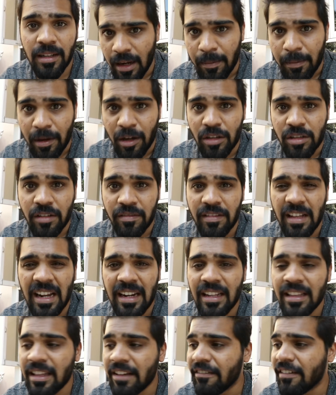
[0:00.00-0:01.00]
and because of
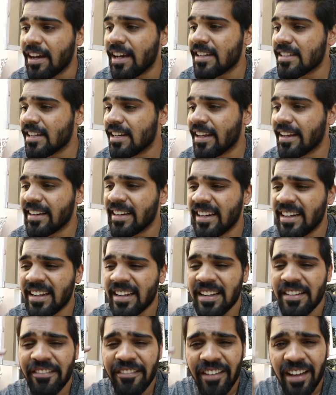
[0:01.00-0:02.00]
that the wires are like
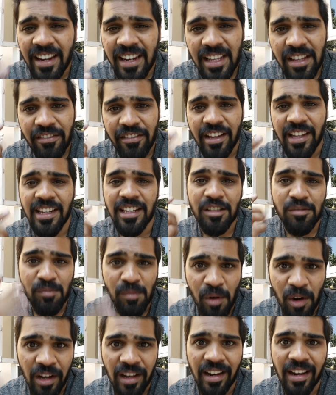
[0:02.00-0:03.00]
literally very
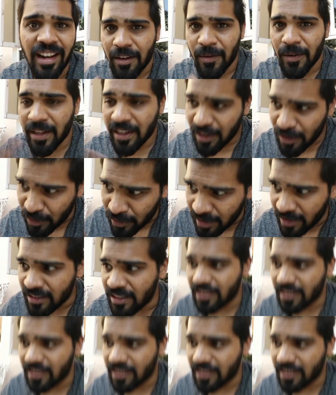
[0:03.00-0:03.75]
small. Now take a look at